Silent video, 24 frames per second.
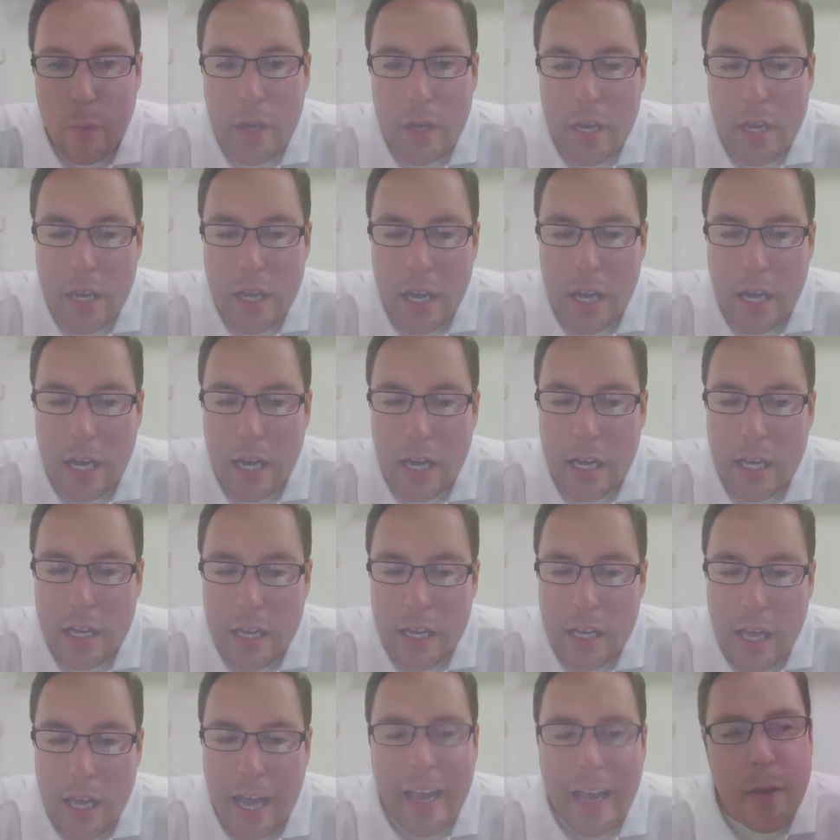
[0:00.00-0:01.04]

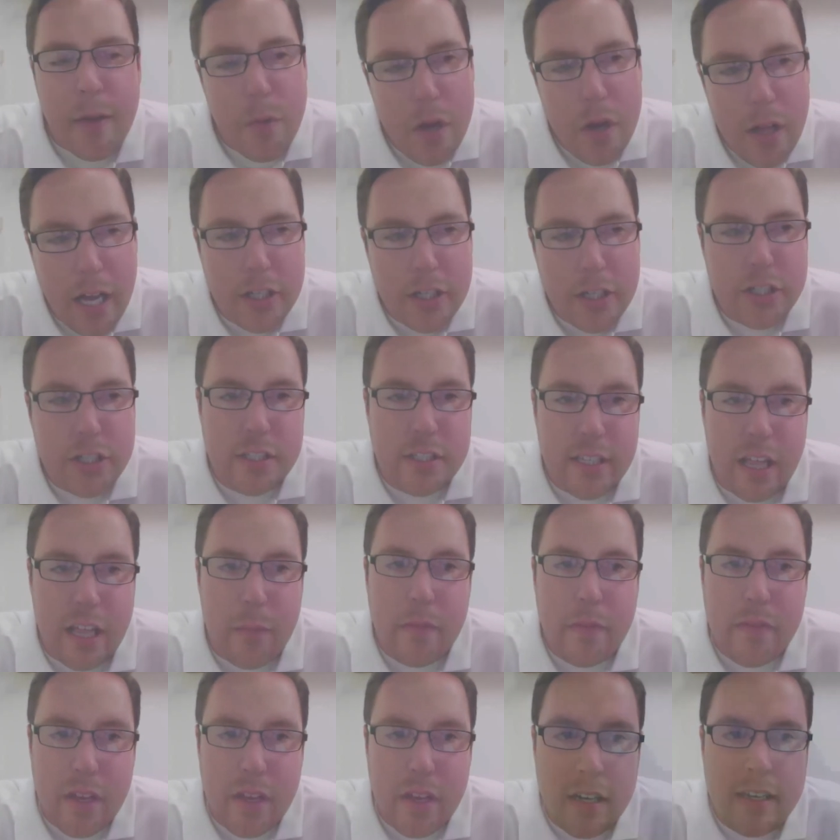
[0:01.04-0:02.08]
I shouldn't say that.
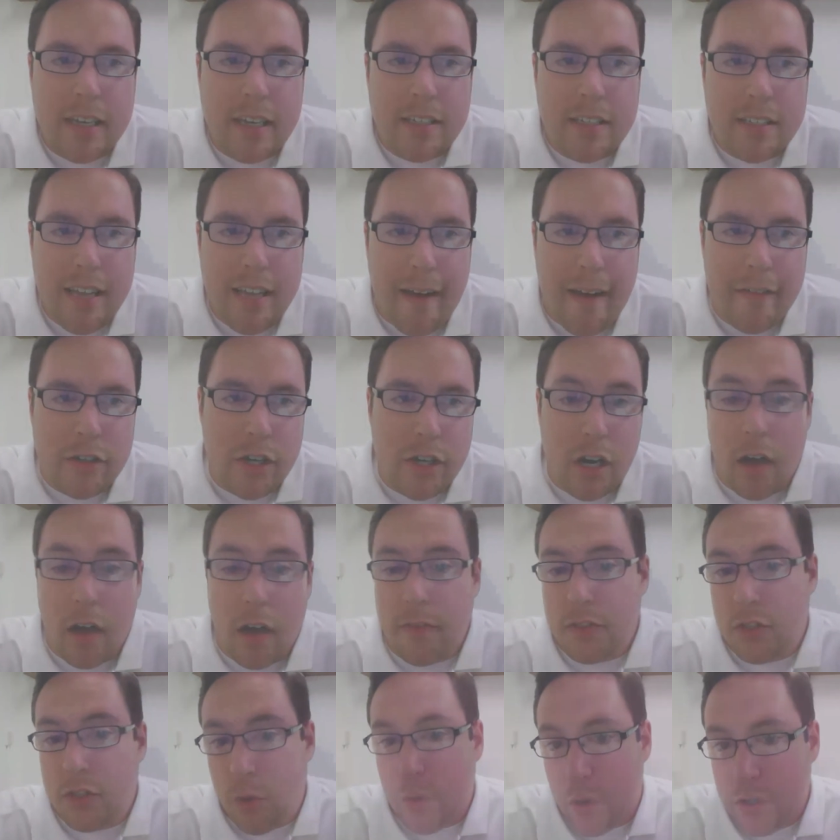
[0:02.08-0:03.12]
We've done a scavenger hunt
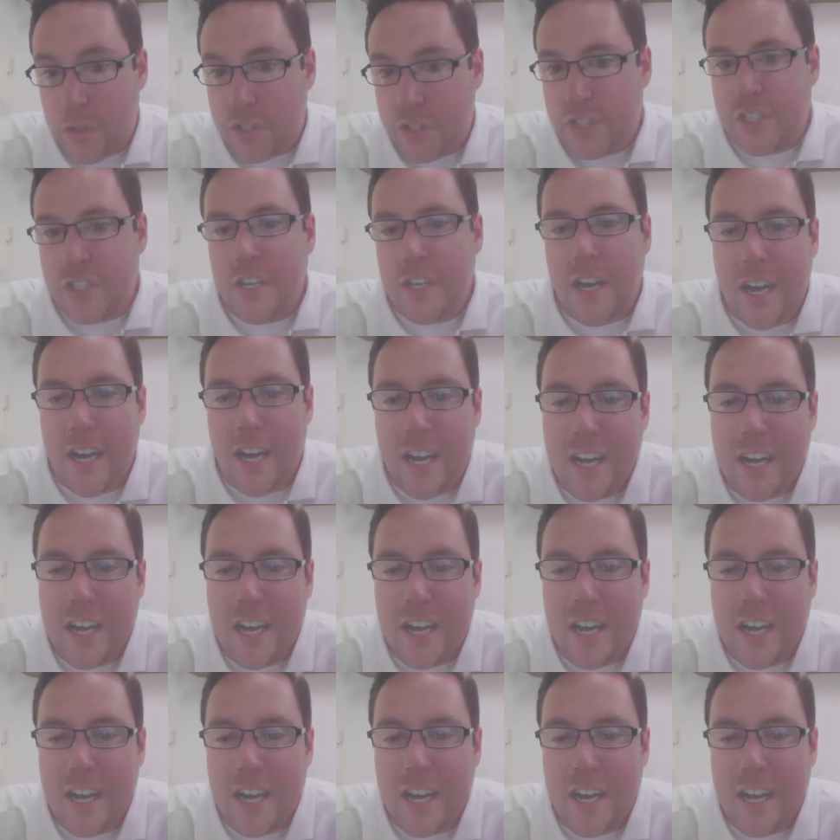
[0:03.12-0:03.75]
of sorts. Right.